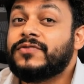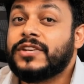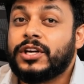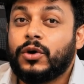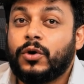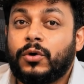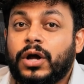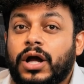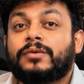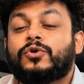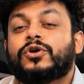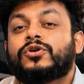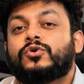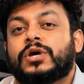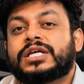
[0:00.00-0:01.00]
video, I'm
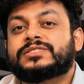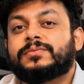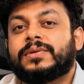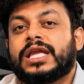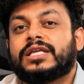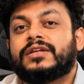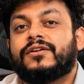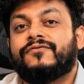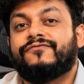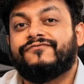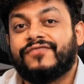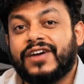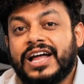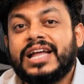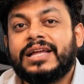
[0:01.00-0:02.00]
going to explain the
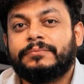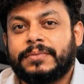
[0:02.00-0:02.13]
very